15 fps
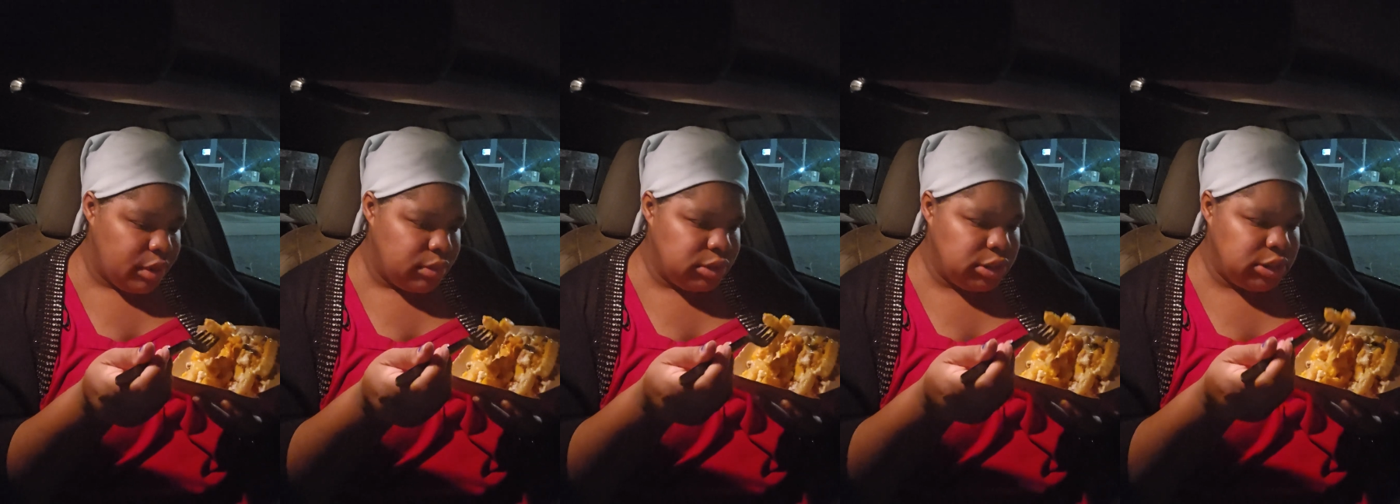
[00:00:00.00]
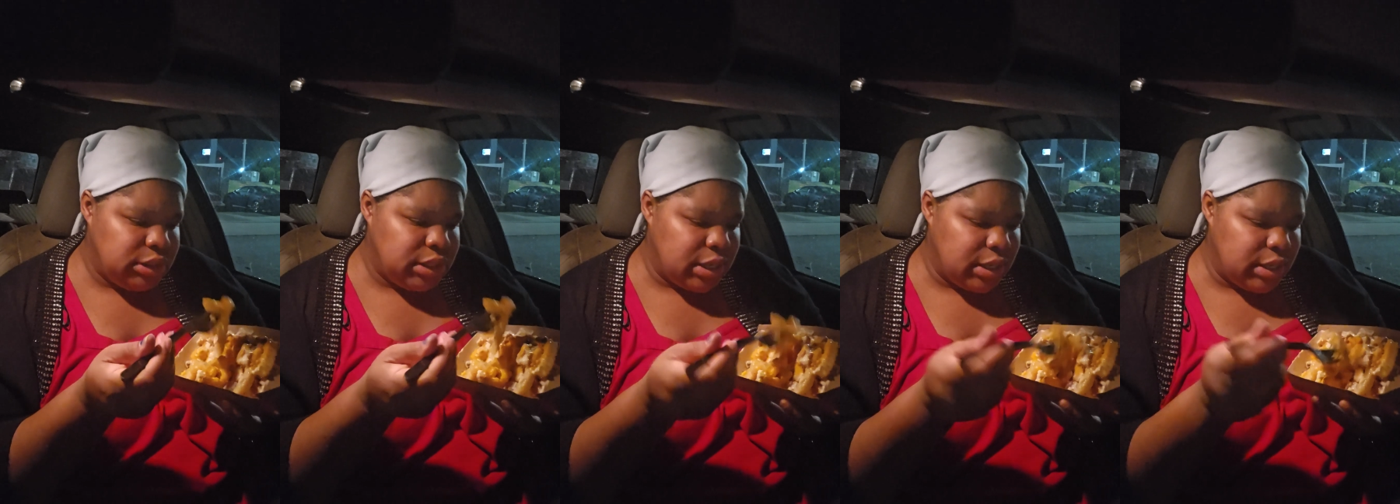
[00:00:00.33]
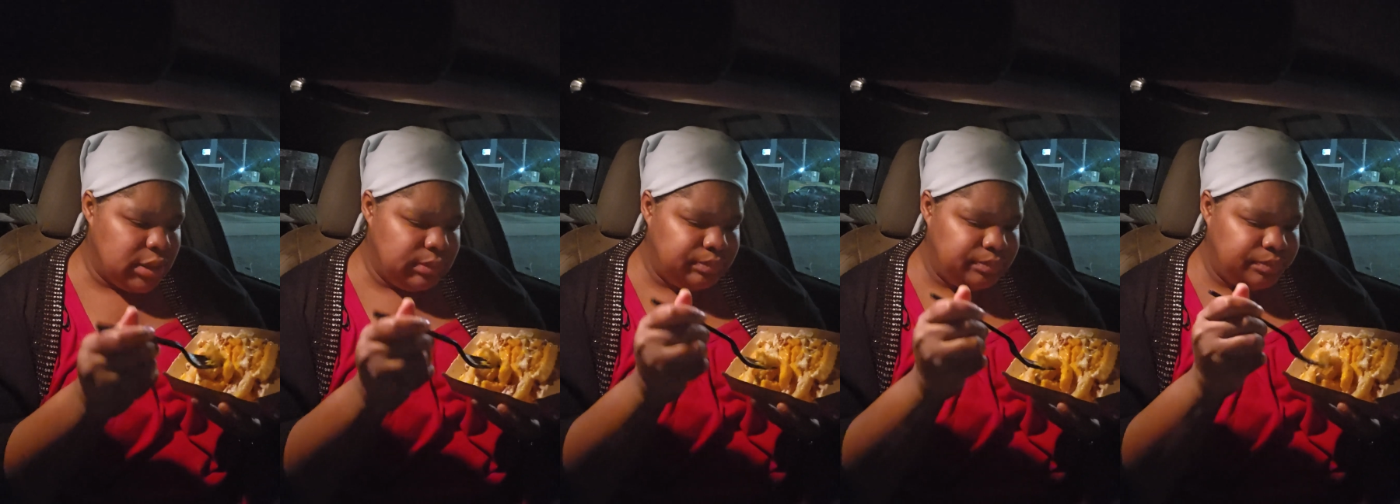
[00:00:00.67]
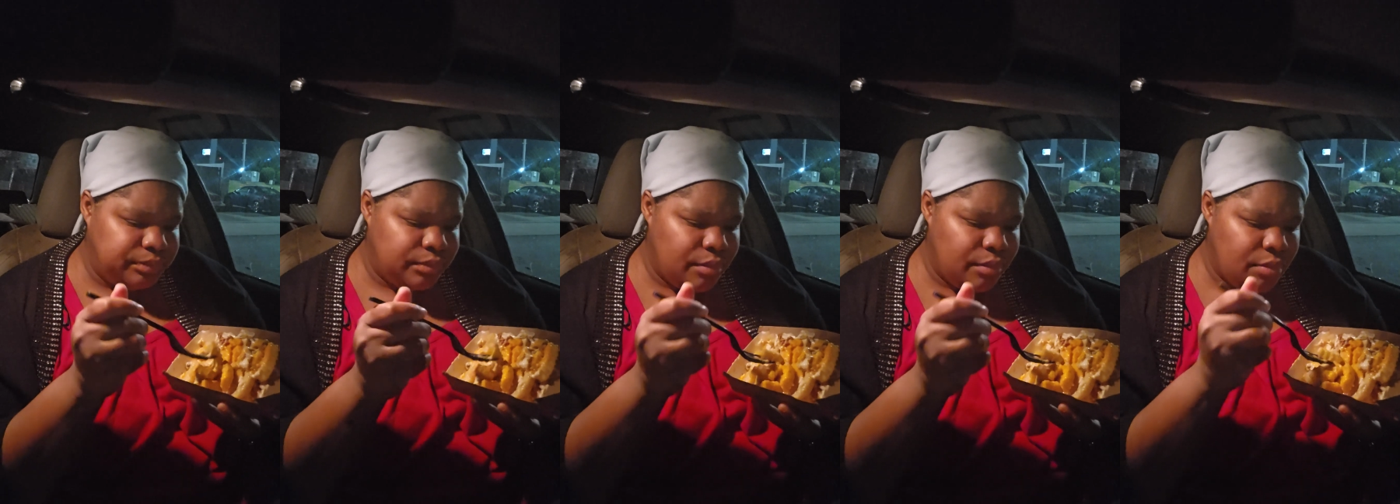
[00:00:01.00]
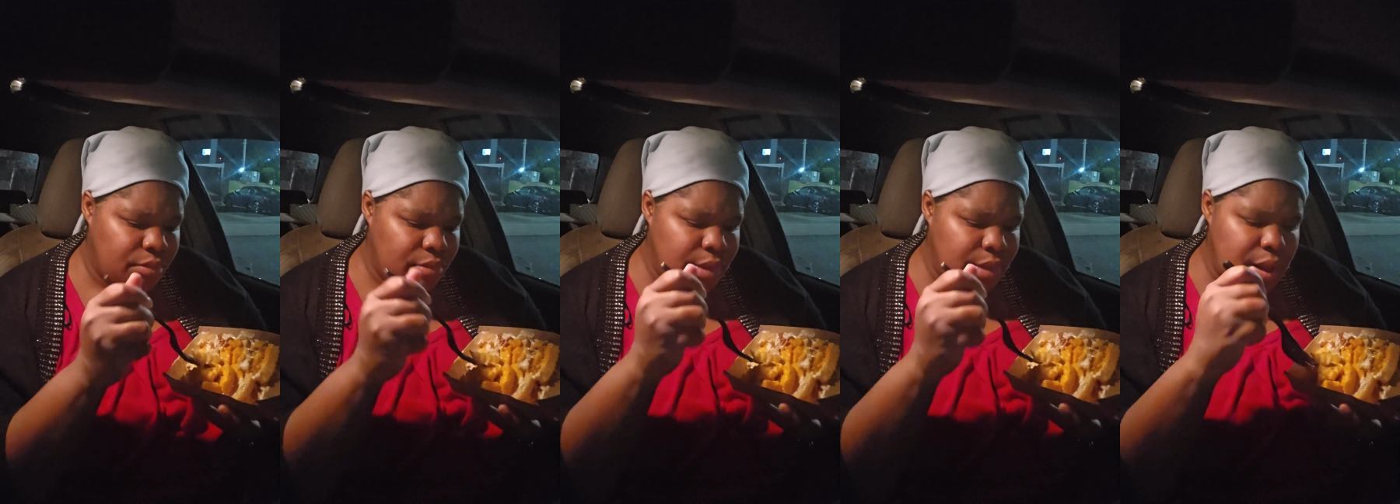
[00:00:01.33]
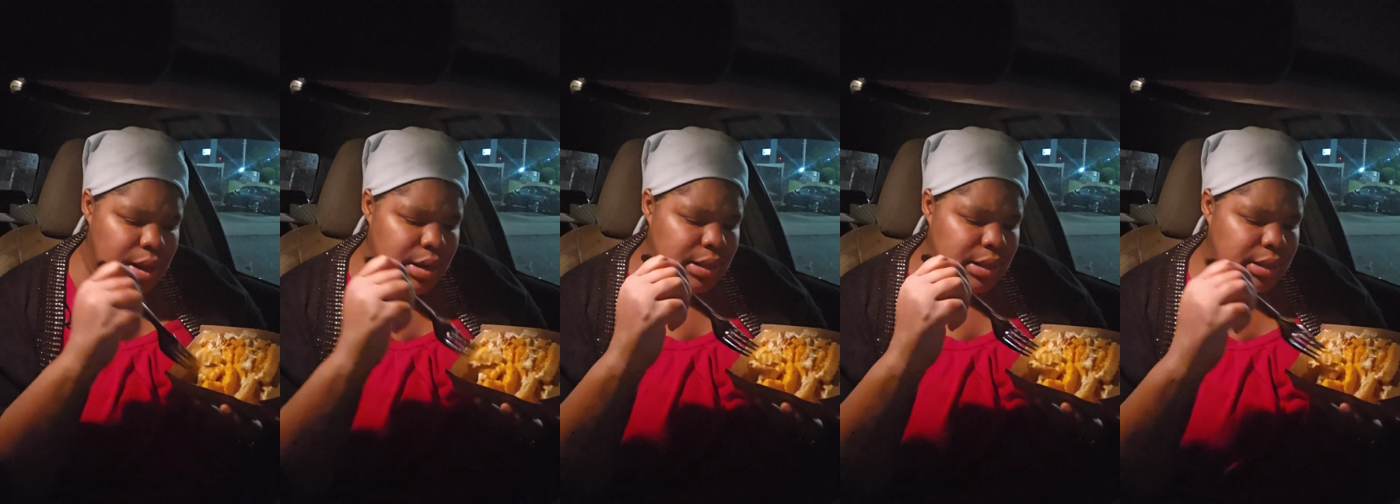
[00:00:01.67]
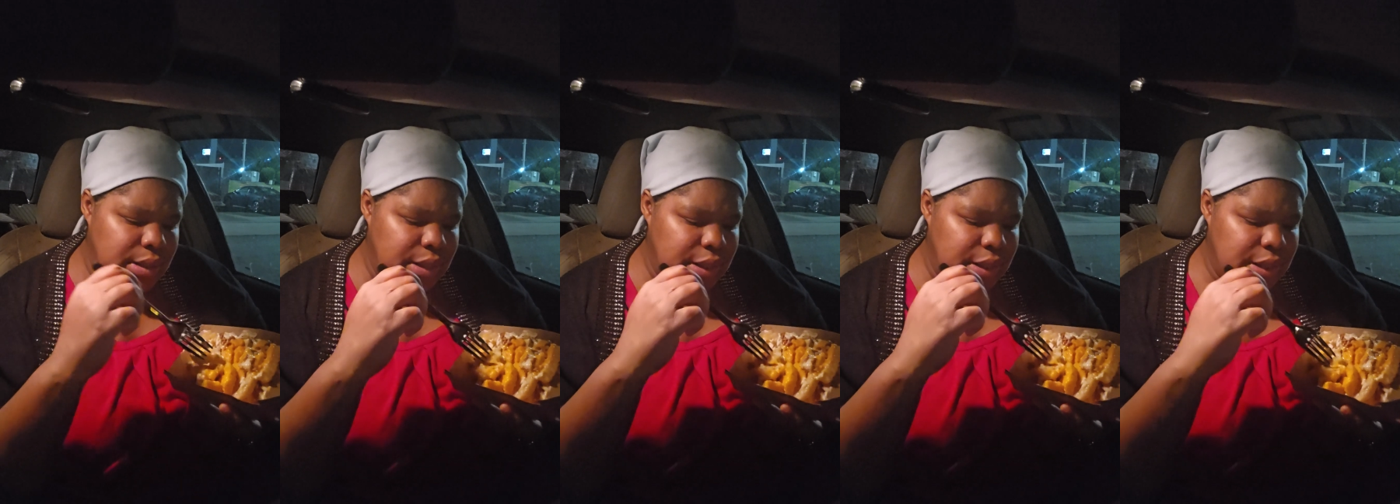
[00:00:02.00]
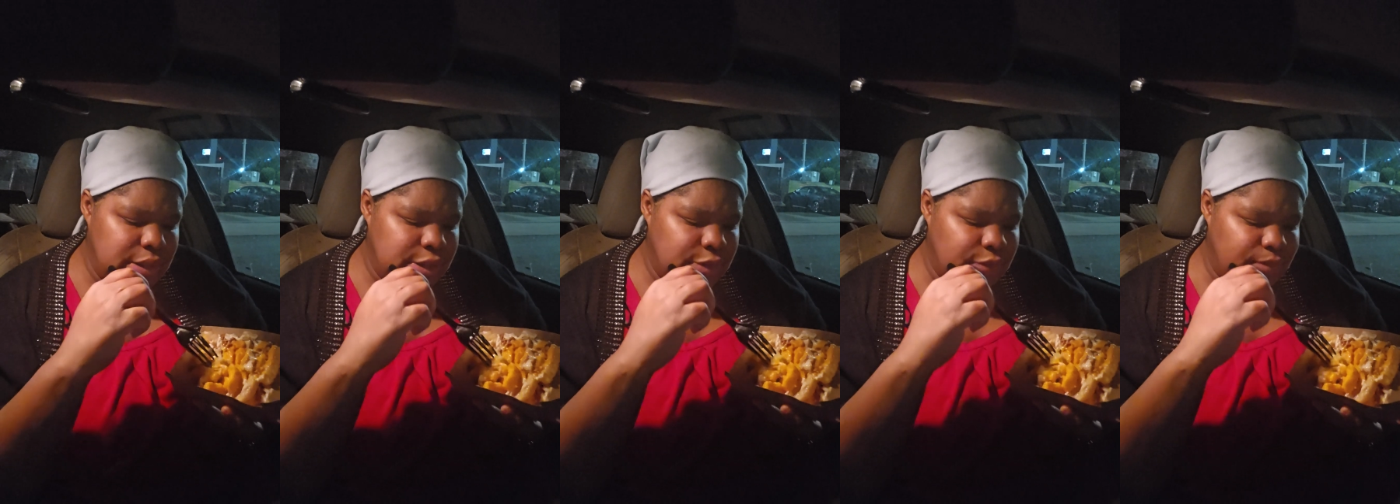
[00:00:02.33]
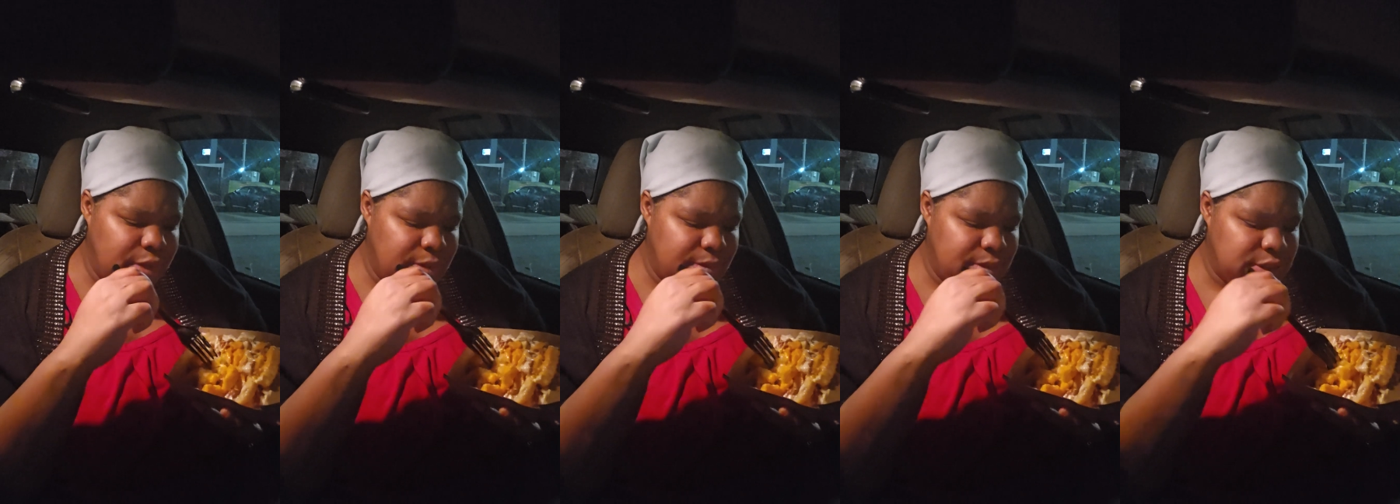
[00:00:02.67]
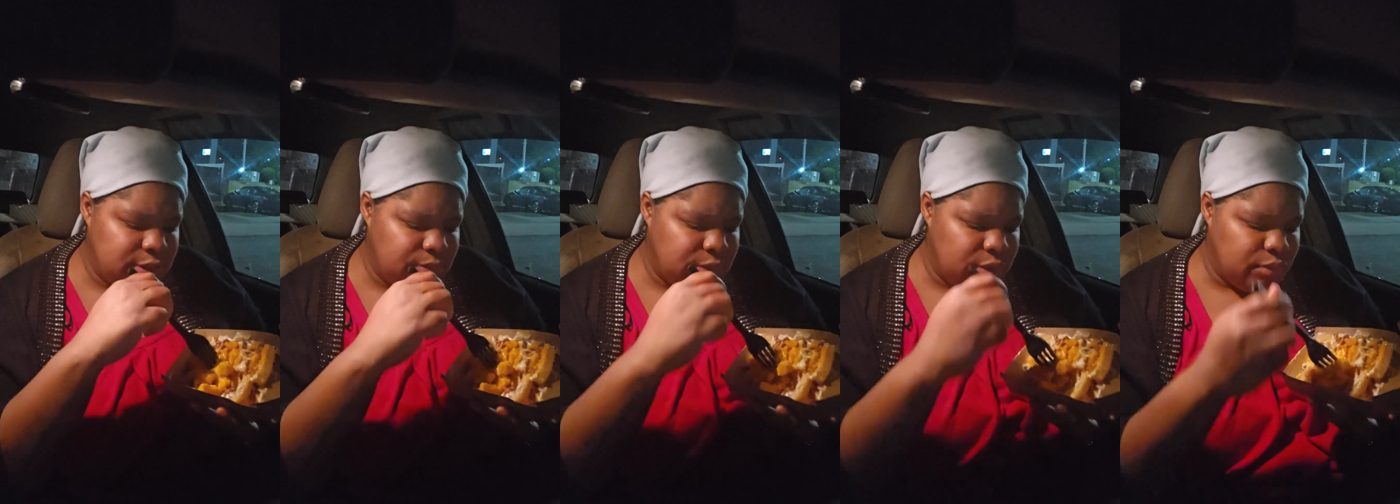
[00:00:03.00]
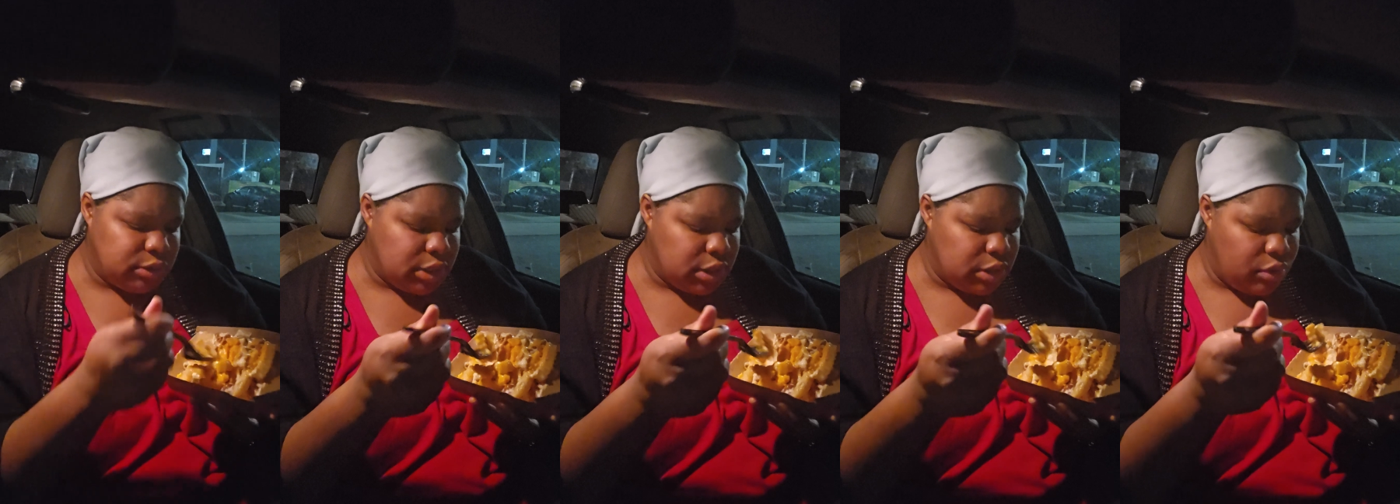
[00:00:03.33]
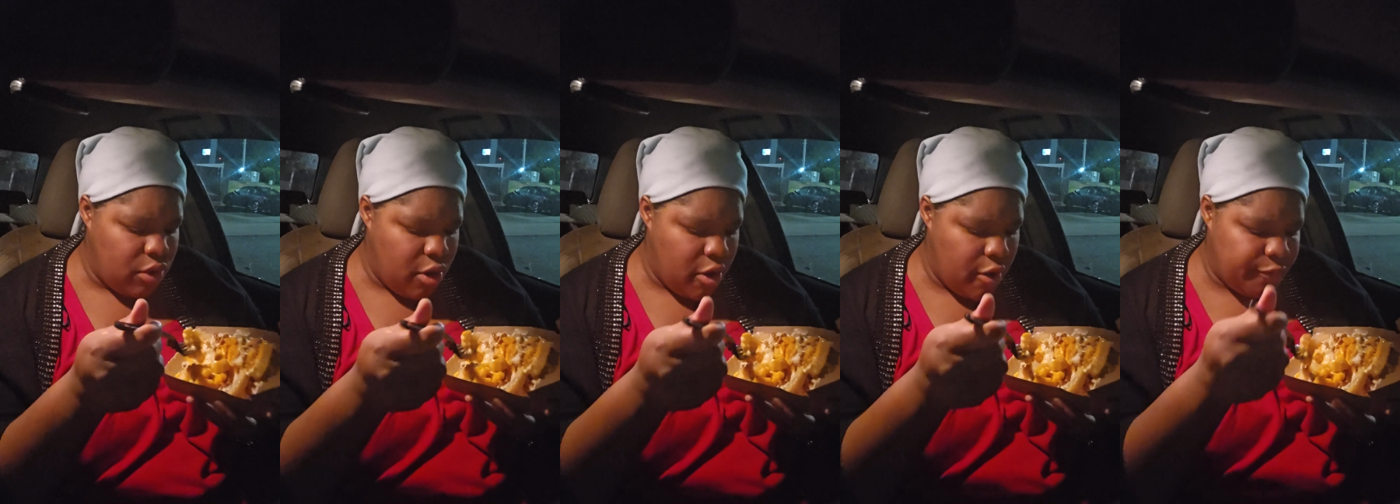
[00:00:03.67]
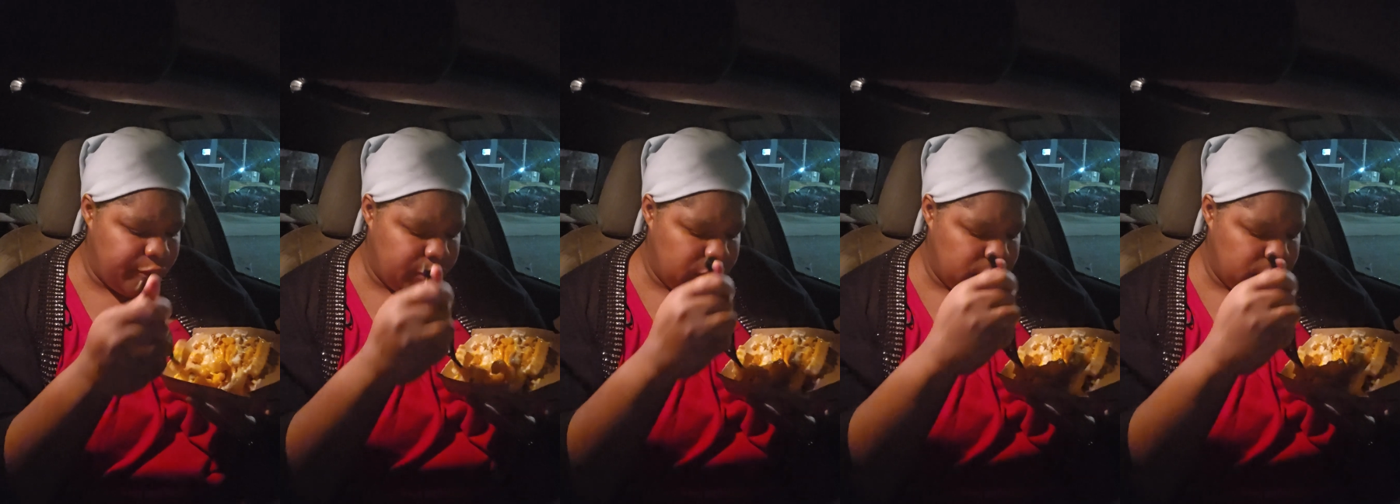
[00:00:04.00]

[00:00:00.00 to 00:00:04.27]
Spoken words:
Or just like a hint of maybe something was a little off.